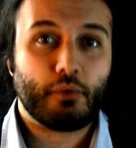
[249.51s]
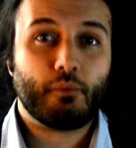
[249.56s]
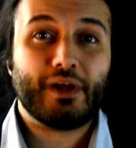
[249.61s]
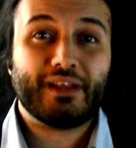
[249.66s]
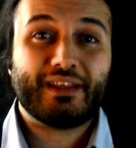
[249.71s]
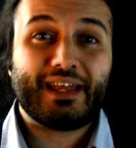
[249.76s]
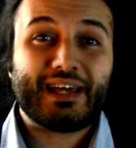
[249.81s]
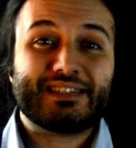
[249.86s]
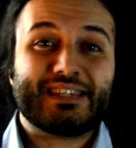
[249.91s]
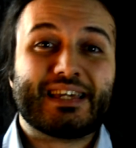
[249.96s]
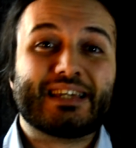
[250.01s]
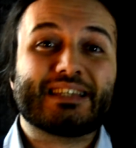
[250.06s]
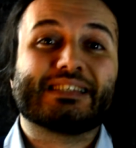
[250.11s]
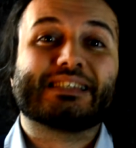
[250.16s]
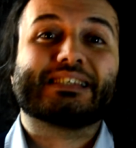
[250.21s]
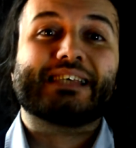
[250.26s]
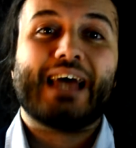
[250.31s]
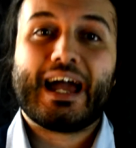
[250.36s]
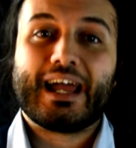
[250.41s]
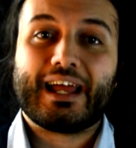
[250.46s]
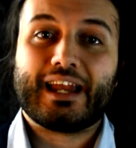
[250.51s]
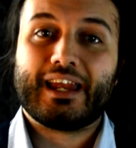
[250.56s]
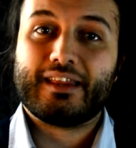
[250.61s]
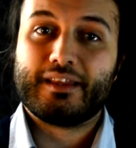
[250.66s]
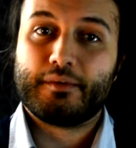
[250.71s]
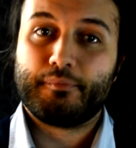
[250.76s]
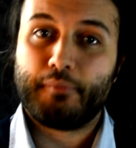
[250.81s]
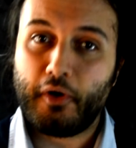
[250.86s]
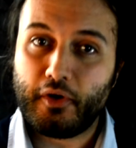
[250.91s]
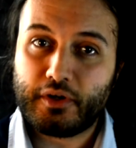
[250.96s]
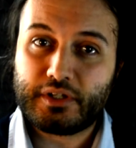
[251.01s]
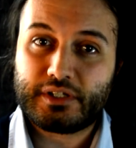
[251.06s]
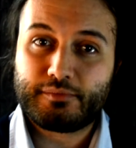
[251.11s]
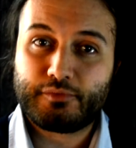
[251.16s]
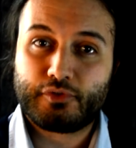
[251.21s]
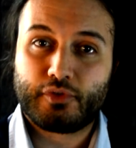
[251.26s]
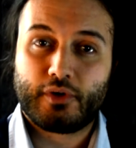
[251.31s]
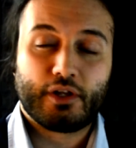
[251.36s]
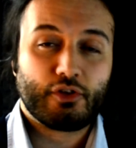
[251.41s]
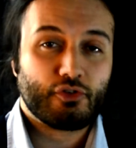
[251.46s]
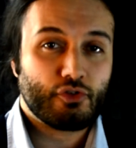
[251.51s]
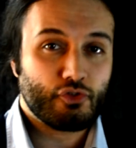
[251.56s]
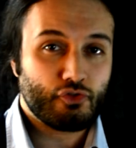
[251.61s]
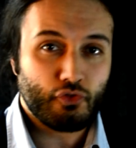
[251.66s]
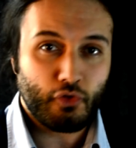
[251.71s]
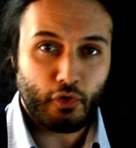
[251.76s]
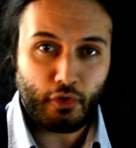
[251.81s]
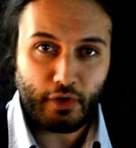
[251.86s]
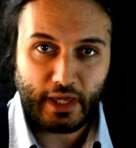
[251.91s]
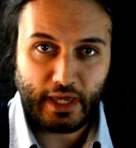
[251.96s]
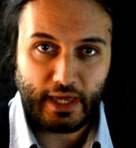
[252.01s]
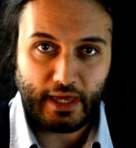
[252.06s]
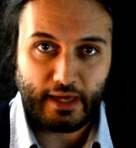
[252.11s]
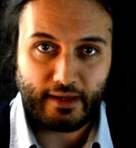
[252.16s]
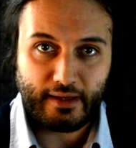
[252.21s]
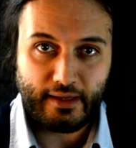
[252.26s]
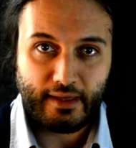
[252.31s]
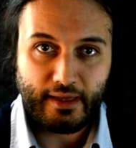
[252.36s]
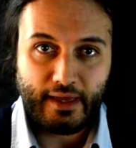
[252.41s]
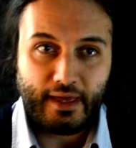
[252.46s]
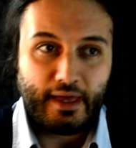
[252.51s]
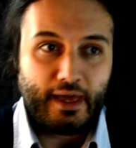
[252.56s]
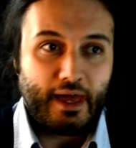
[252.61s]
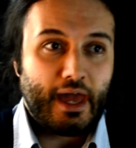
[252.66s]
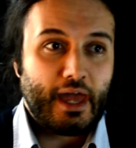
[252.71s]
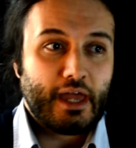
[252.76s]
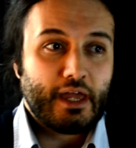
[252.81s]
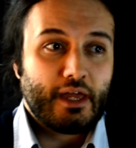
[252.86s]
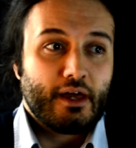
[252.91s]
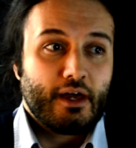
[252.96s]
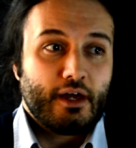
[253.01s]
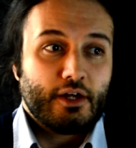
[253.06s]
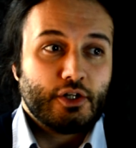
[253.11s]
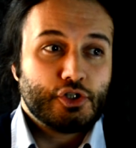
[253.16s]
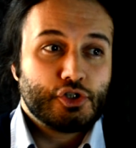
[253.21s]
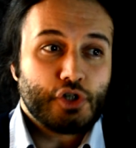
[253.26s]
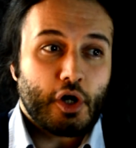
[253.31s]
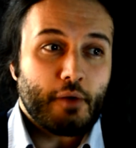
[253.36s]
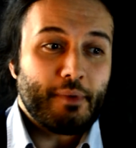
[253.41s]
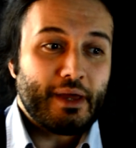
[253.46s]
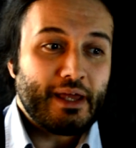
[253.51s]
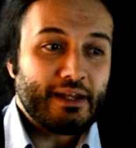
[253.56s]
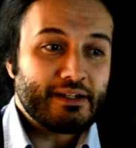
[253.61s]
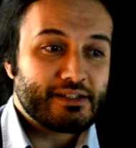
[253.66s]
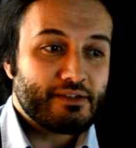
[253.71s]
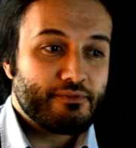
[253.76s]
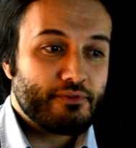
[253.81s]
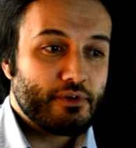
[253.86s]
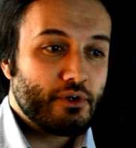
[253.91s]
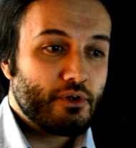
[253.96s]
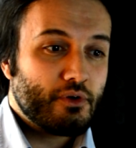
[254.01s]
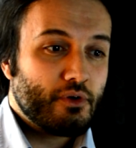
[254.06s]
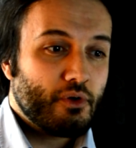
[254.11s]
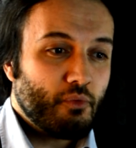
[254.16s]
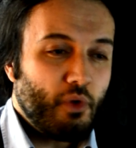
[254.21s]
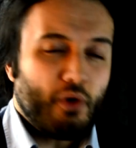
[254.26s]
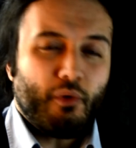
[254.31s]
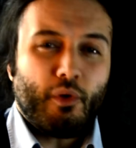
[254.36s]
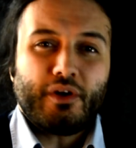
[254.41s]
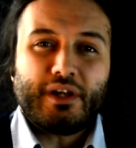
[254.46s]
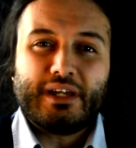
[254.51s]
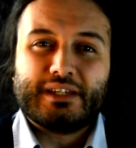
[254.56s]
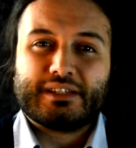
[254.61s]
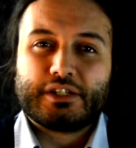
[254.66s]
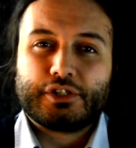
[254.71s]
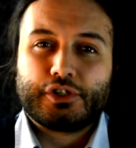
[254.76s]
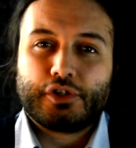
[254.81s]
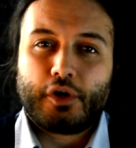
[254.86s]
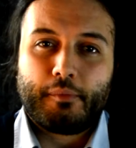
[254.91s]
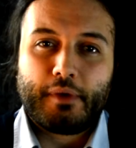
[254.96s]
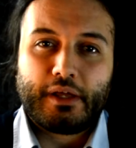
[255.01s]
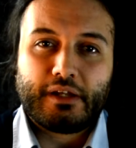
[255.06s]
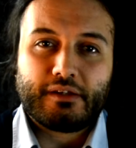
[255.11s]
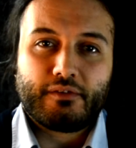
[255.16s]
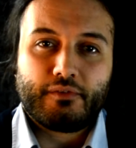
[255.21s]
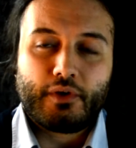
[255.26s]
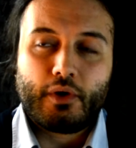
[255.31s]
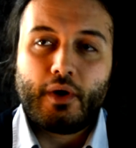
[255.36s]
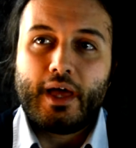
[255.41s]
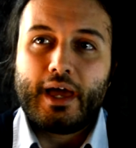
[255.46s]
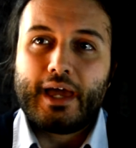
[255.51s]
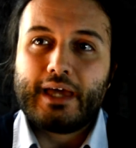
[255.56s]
Well, that's exactly the point I'm trying to draw here. A job interview, what, what is a job interview?